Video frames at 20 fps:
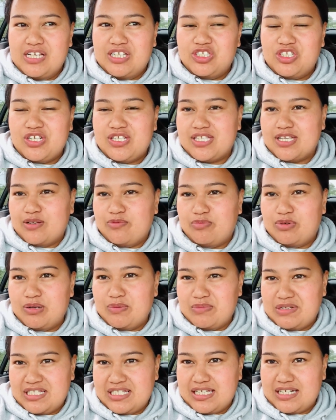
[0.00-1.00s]
she's
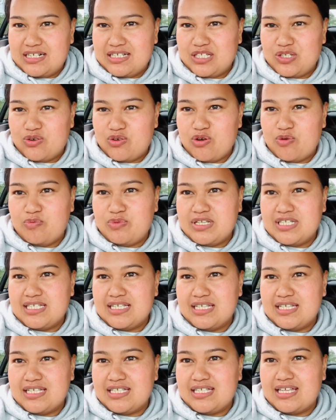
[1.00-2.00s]
implemented into her
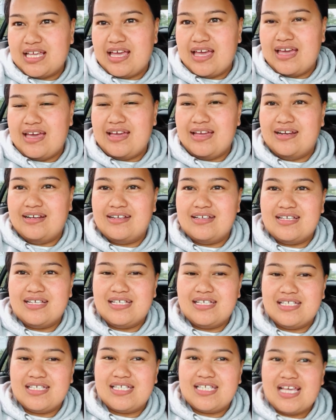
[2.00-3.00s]
business and
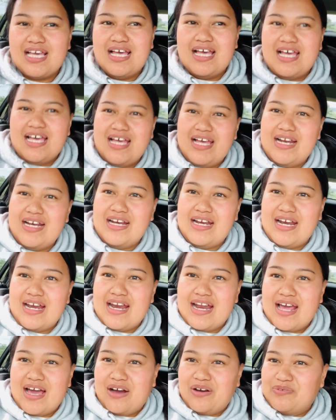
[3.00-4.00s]
is
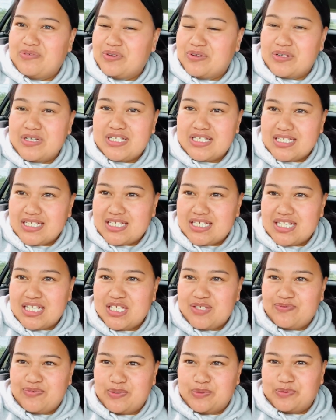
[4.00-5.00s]
now very
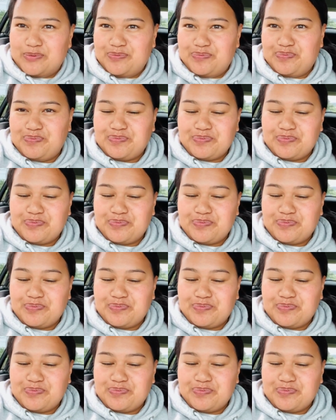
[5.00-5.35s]
successful.